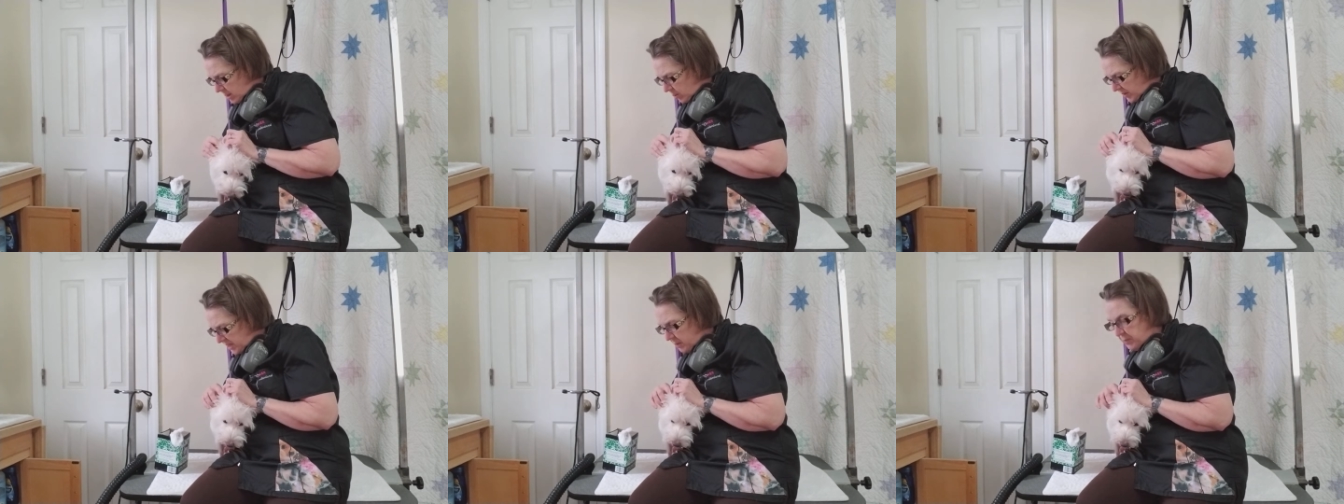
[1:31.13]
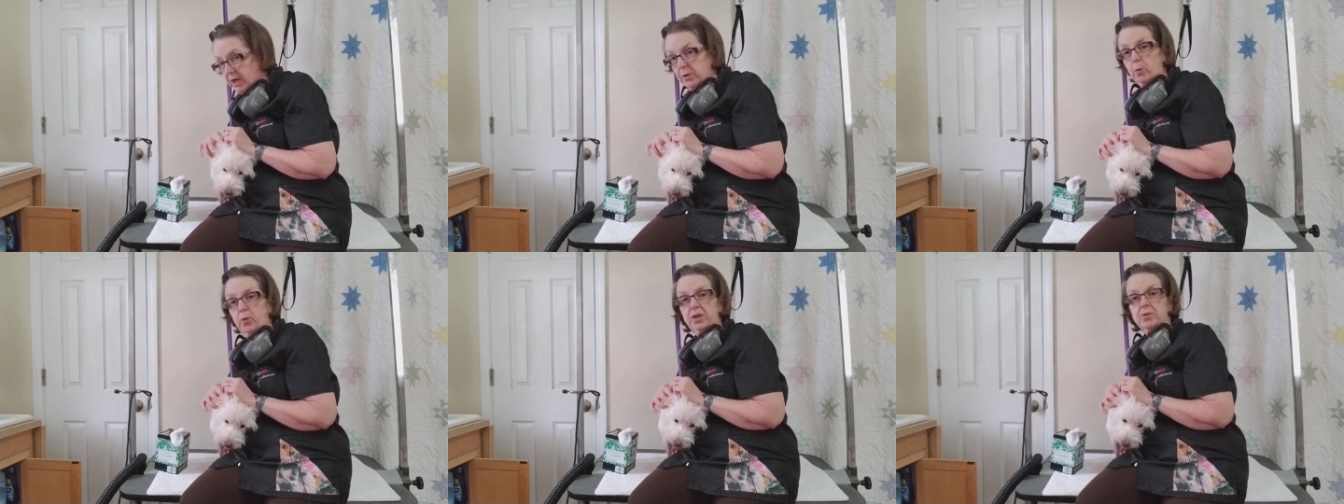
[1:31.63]
We keep it on
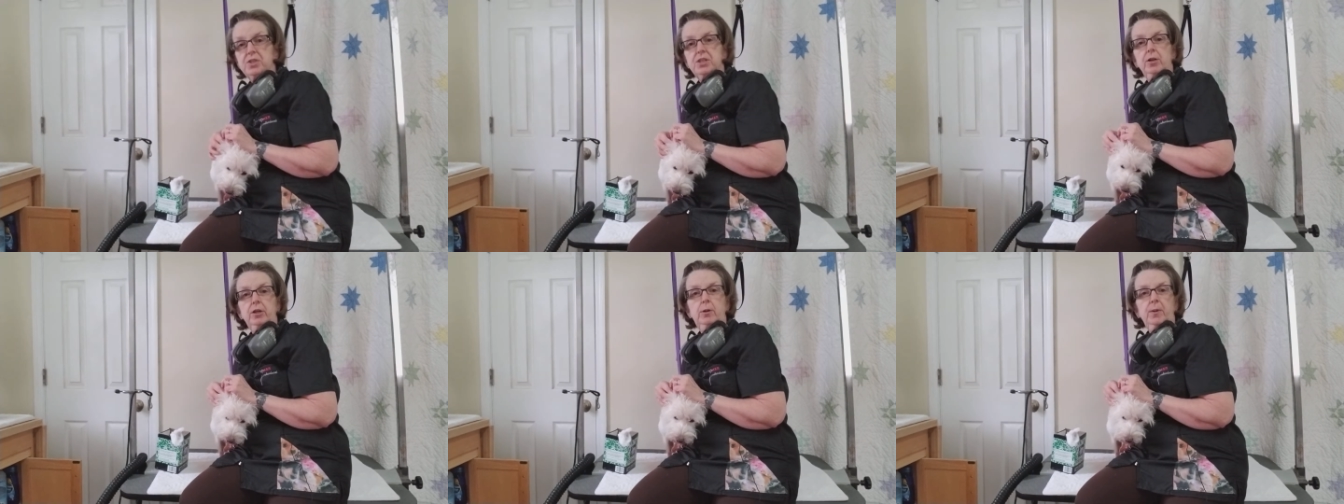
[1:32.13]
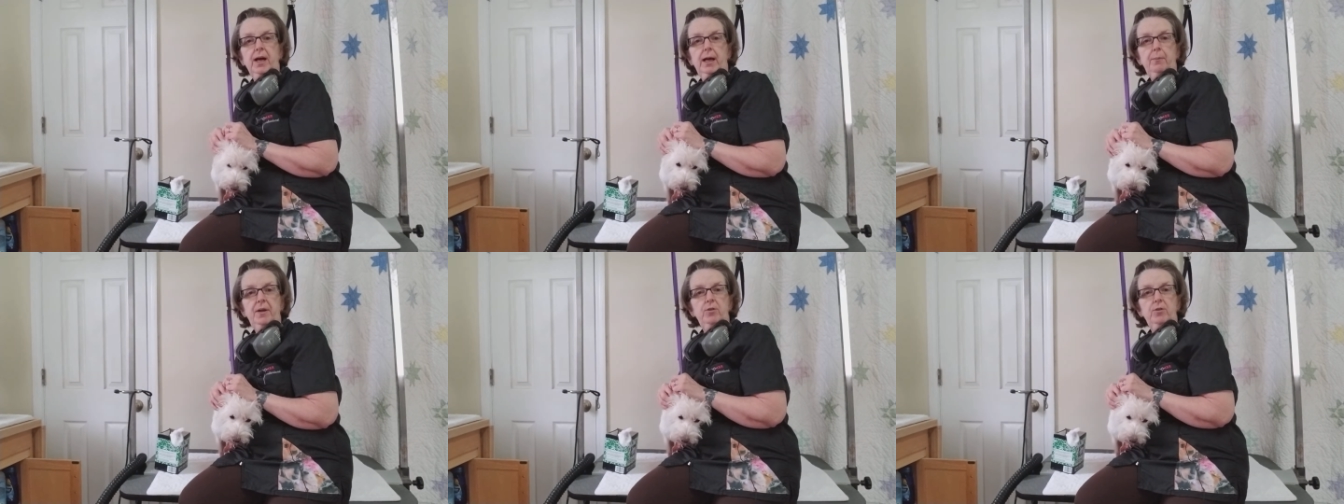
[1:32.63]
the windowsill here behind me.